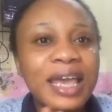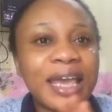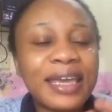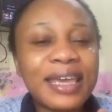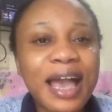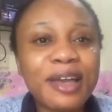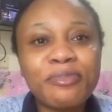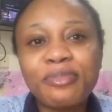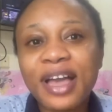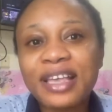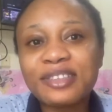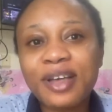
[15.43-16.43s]
yeah, if you
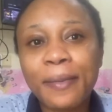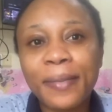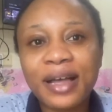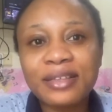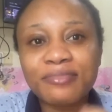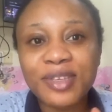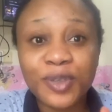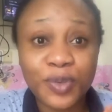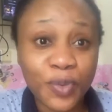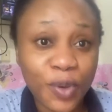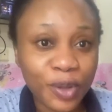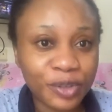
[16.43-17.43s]
guys know about
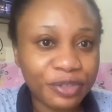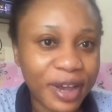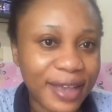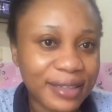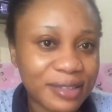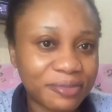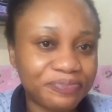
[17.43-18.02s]
Miss World, right?